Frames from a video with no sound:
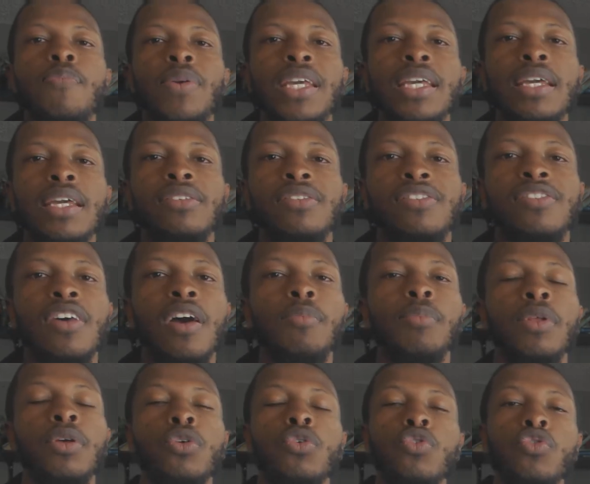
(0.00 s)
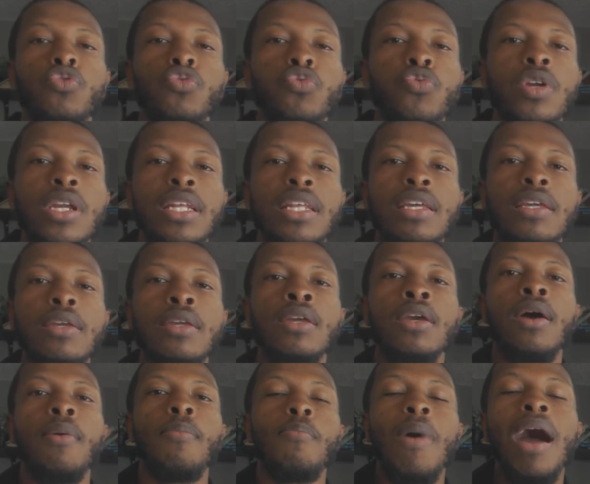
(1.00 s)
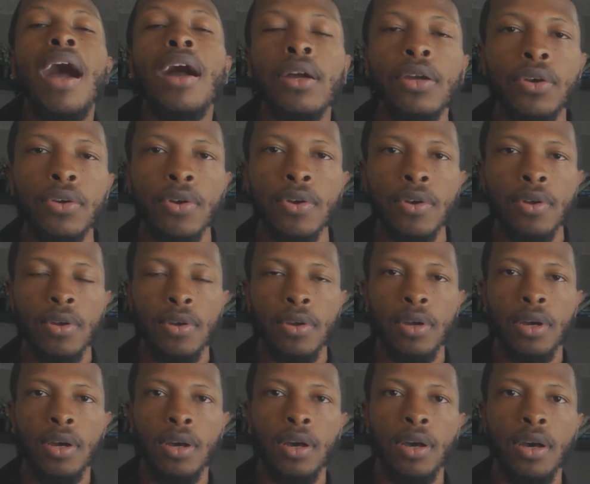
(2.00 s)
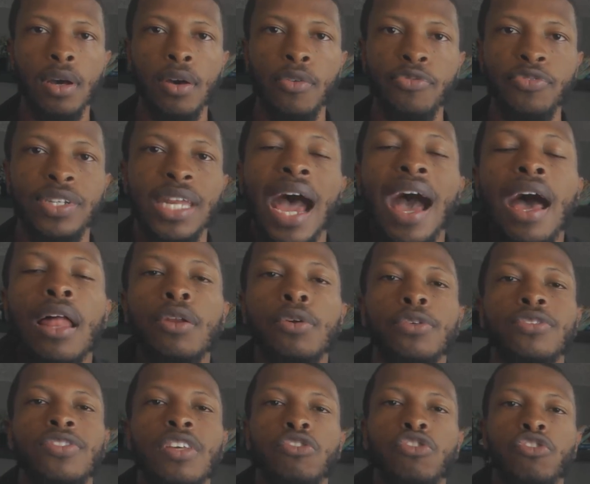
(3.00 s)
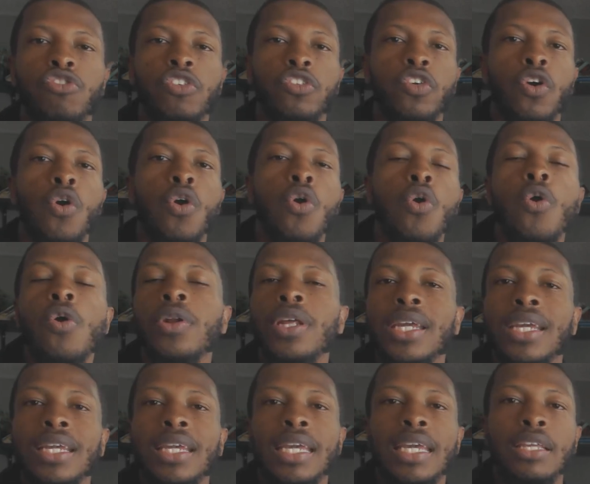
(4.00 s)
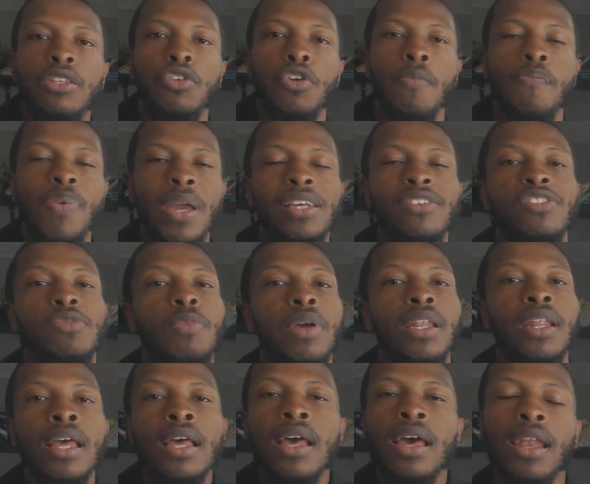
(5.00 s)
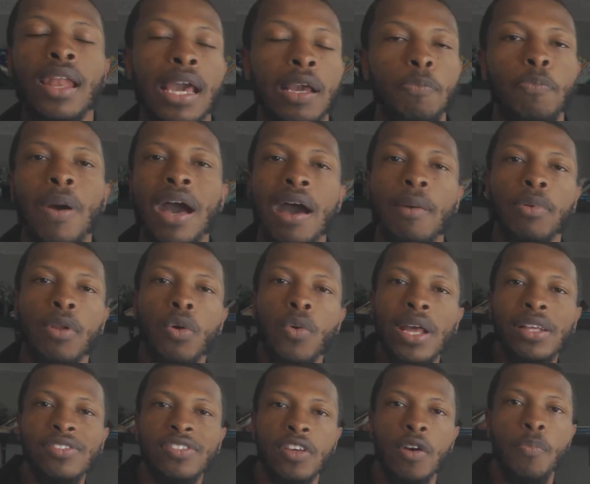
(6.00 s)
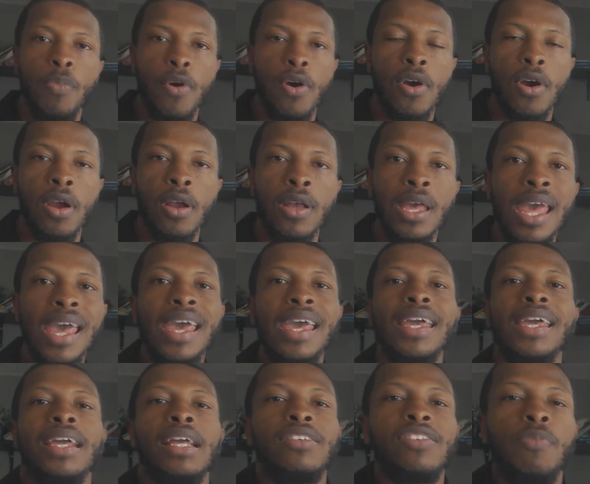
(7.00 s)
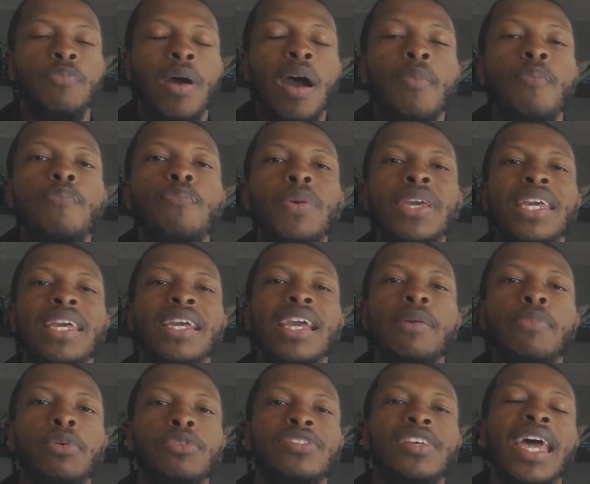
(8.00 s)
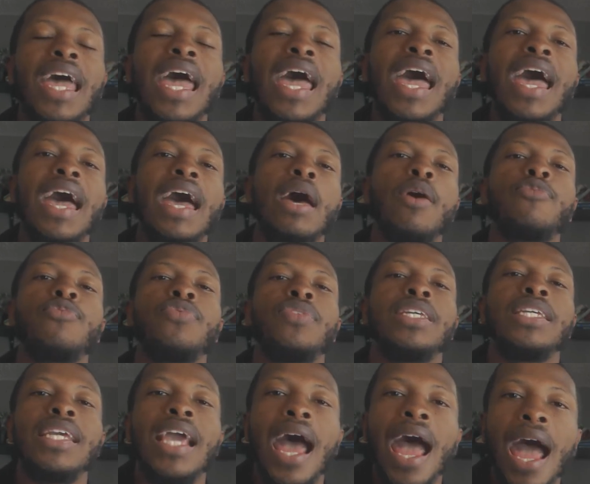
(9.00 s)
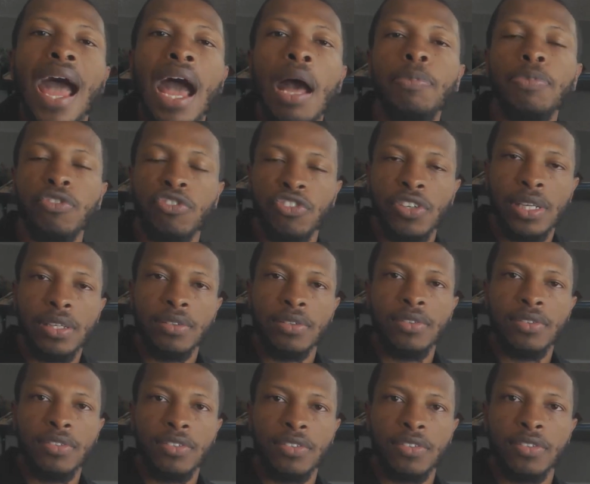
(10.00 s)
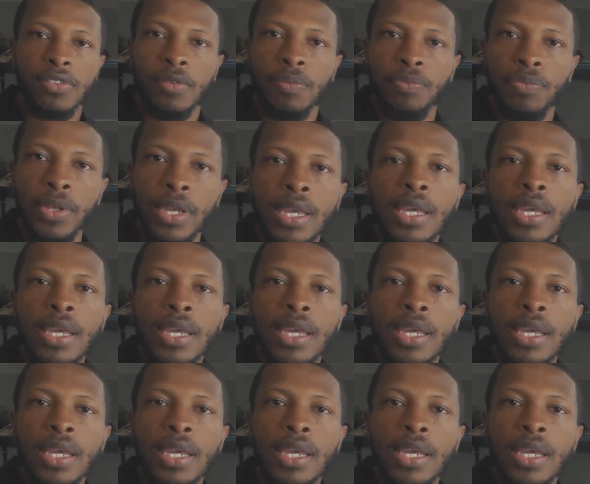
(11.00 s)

being some little greedy monger of dollars that you're just hoarding in your basement like Pablo Escobar. It's about being able to have the options